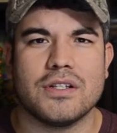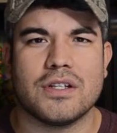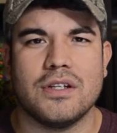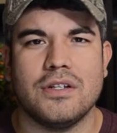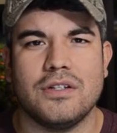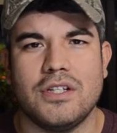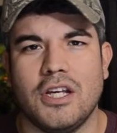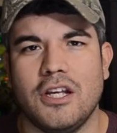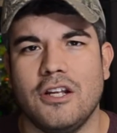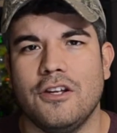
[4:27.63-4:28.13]

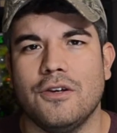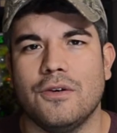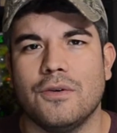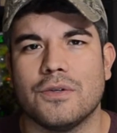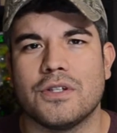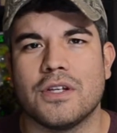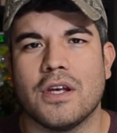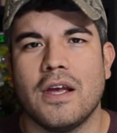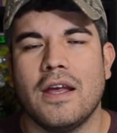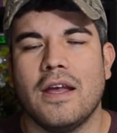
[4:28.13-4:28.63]

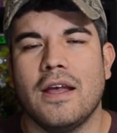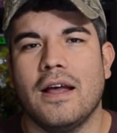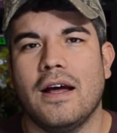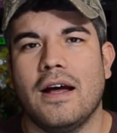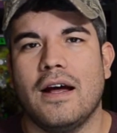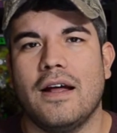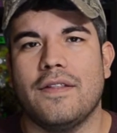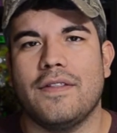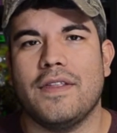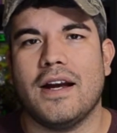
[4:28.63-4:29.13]
continues
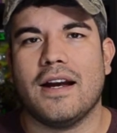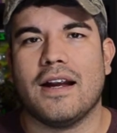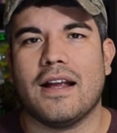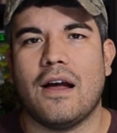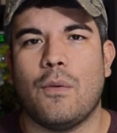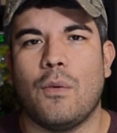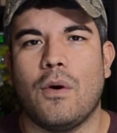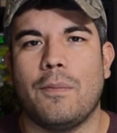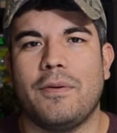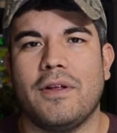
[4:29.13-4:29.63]
that I
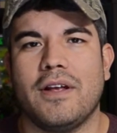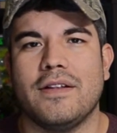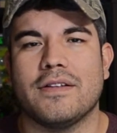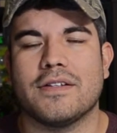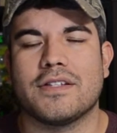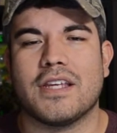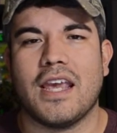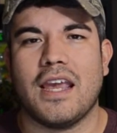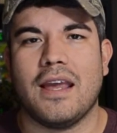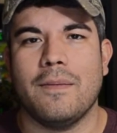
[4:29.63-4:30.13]
got while playing
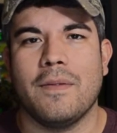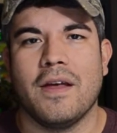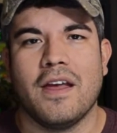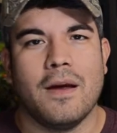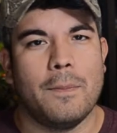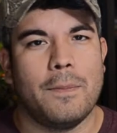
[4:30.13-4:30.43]
this game.